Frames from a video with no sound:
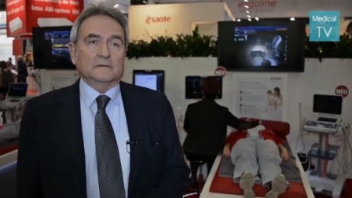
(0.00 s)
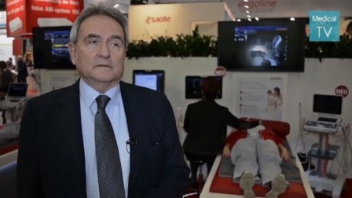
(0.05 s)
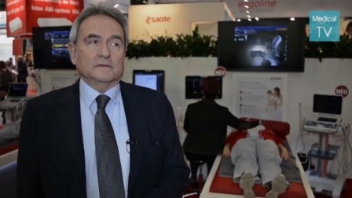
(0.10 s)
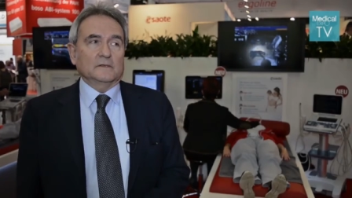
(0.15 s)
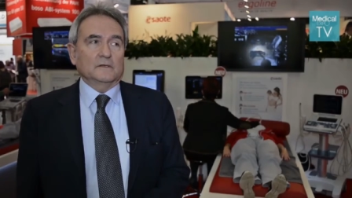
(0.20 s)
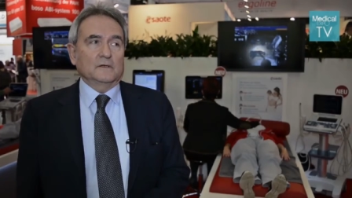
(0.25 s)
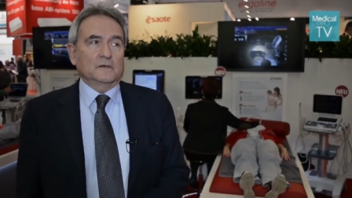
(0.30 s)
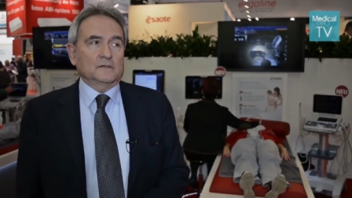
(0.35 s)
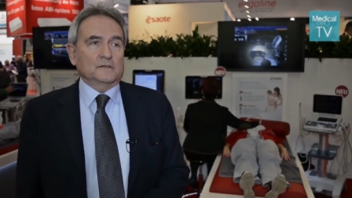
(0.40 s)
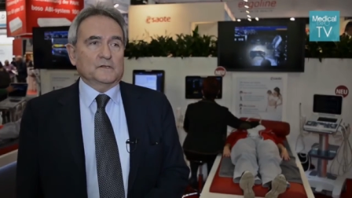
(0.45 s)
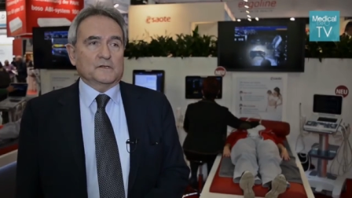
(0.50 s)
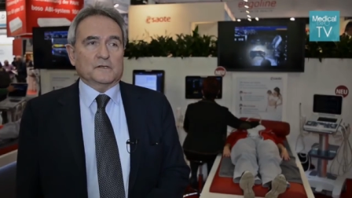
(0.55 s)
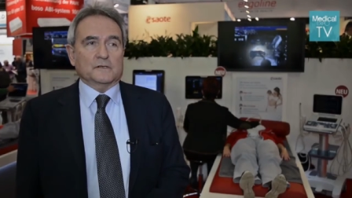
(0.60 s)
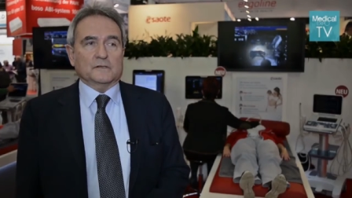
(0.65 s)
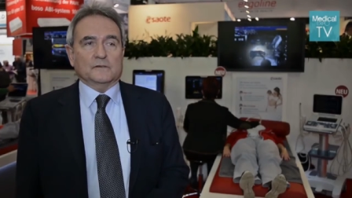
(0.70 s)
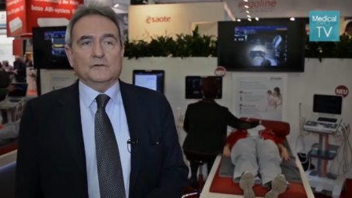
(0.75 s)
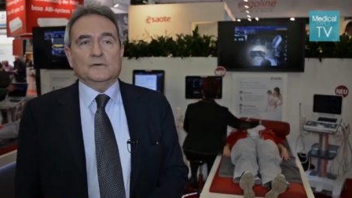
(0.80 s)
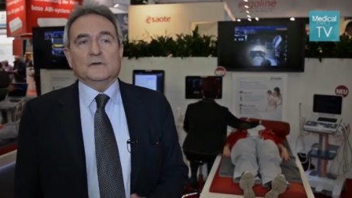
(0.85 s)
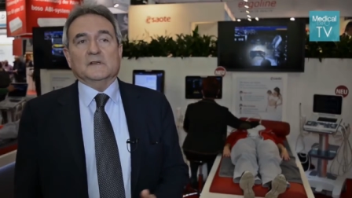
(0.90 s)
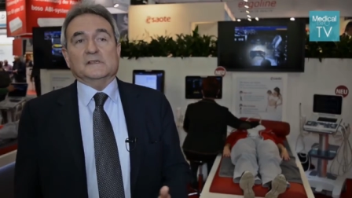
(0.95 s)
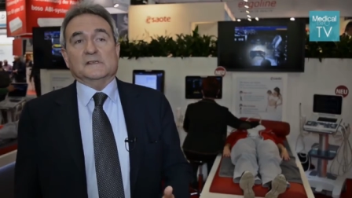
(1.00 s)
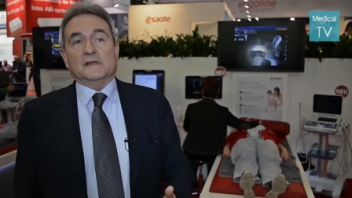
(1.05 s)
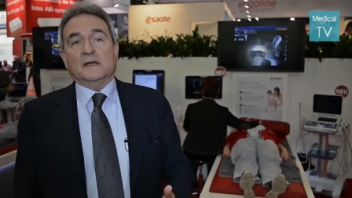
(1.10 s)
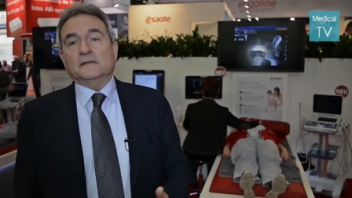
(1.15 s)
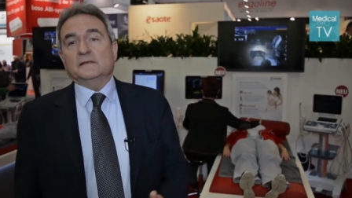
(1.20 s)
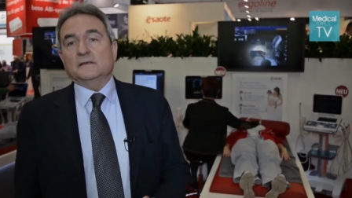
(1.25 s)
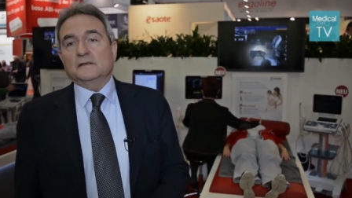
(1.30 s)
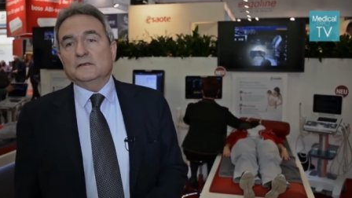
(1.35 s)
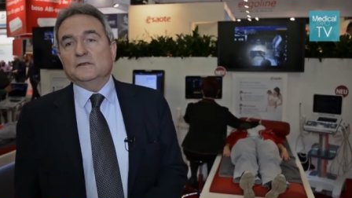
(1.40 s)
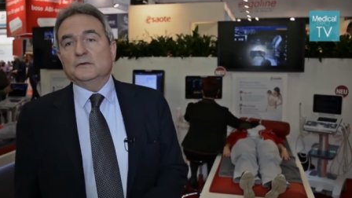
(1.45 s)
to launch two
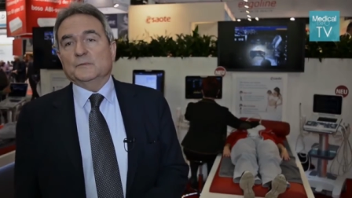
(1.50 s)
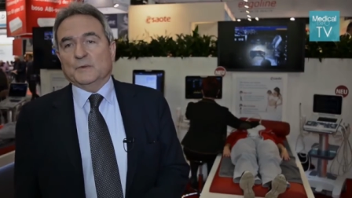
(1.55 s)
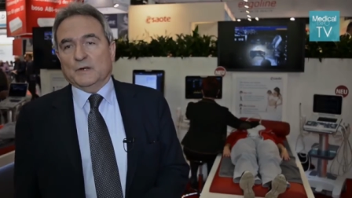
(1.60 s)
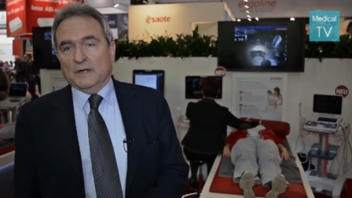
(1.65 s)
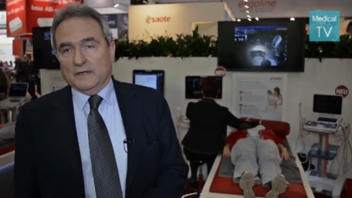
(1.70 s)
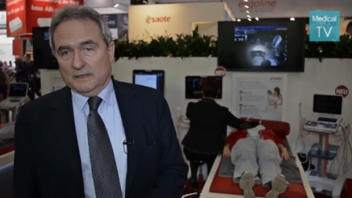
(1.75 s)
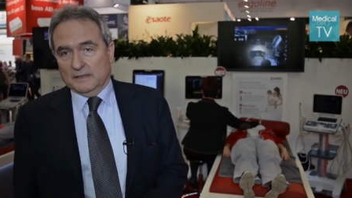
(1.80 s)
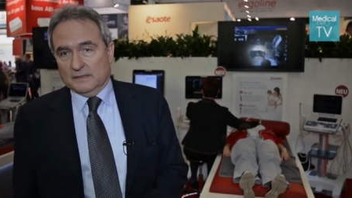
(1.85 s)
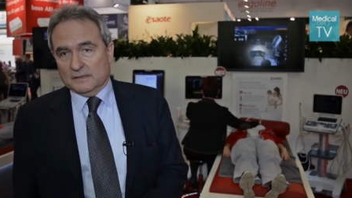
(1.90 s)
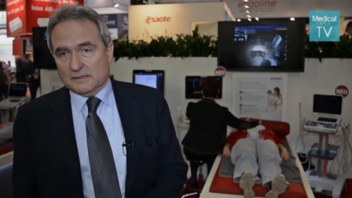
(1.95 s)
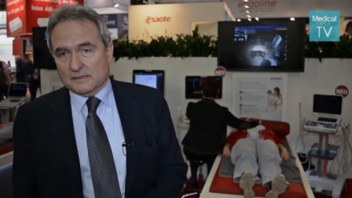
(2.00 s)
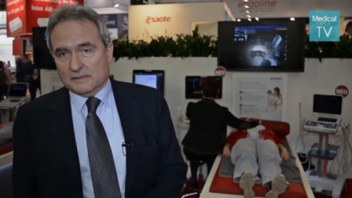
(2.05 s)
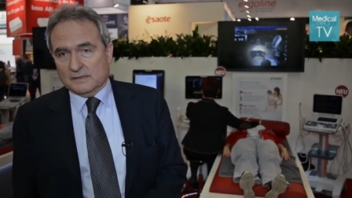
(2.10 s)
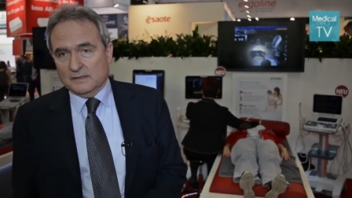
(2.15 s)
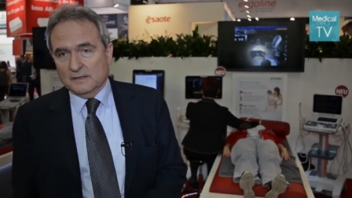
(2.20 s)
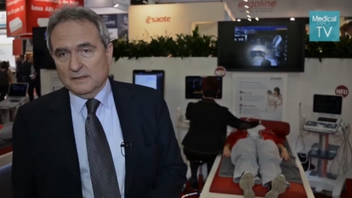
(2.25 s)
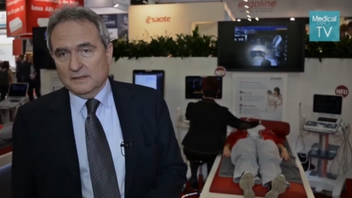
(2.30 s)
exciting new products.